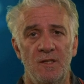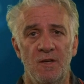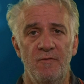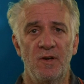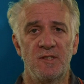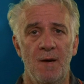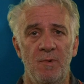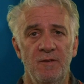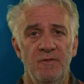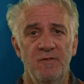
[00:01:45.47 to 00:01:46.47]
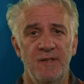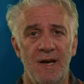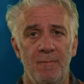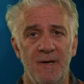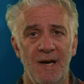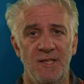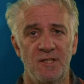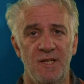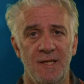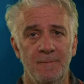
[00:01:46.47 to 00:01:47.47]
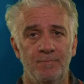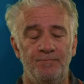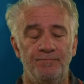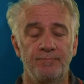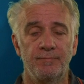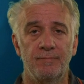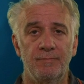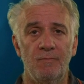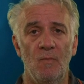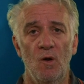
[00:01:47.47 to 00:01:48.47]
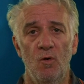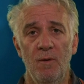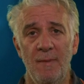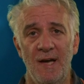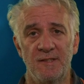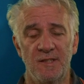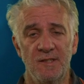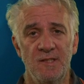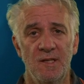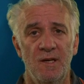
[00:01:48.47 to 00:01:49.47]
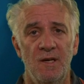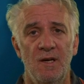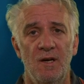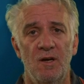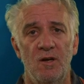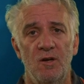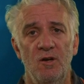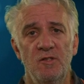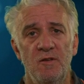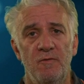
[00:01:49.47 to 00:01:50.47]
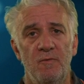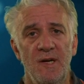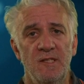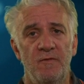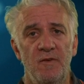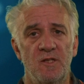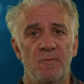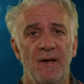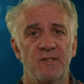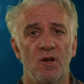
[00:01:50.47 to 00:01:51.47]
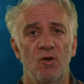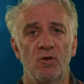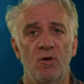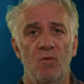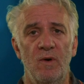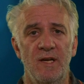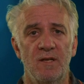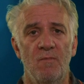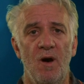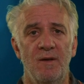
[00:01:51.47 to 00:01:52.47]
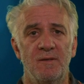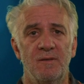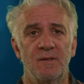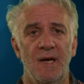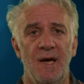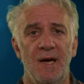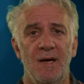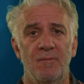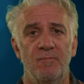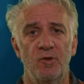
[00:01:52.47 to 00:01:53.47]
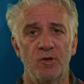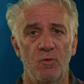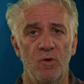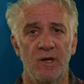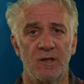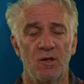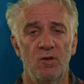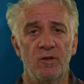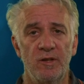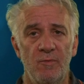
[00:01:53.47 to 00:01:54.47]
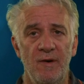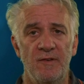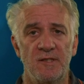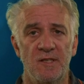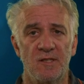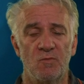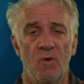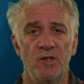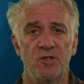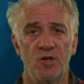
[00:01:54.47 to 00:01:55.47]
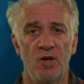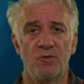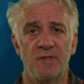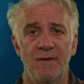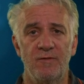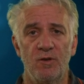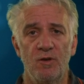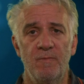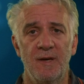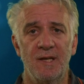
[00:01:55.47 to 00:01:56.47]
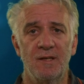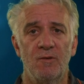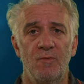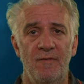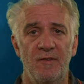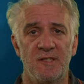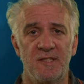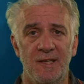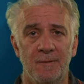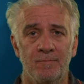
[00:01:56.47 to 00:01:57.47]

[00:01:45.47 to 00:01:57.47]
So for example, if you've done a PhD or a master's, where's the first place to look at where you might put your work? Look at the references. What journals have you been referencing?